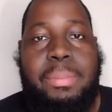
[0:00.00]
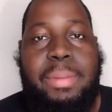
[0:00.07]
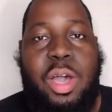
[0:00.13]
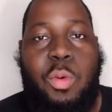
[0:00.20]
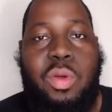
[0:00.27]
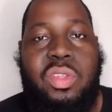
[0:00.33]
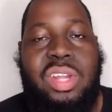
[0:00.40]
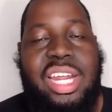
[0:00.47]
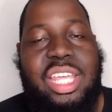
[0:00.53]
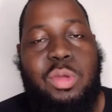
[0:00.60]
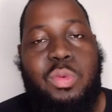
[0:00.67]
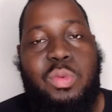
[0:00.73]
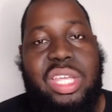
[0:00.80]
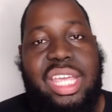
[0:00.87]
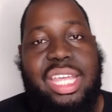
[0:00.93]
about whether or not he
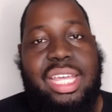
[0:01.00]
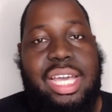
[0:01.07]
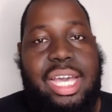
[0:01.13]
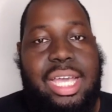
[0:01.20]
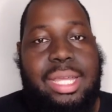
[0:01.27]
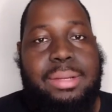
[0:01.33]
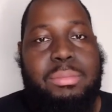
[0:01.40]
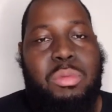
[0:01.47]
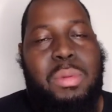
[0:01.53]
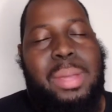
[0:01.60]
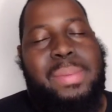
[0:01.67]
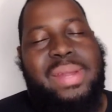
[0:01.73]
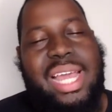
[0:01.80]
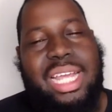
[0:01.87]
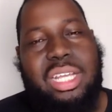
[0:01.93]
would get cut.
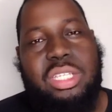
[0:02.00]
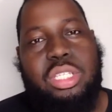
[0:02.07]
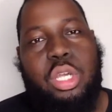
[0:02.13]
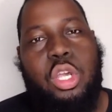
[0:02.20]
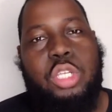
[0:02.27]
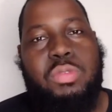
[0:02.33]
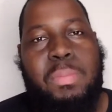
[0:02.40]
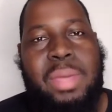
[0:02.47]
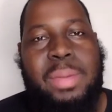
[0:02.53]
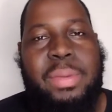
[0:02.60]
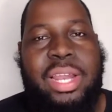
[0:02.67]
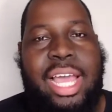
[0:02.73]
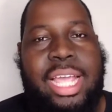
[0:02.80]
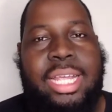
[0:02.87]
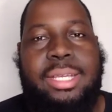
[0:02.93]
Maybe not concerns, but maybe
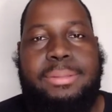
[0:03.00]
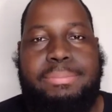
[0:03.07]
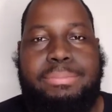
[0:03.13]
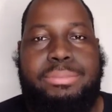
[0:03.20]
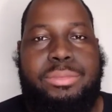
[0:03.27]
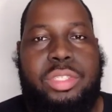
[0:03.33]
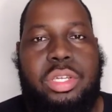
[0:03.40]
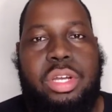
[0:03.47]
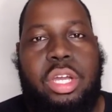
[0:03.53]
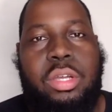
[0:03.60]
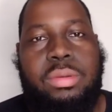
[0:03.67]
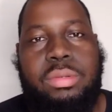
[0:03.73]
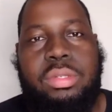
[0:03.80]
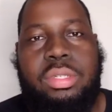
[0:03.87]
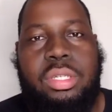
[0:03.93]
like, you know,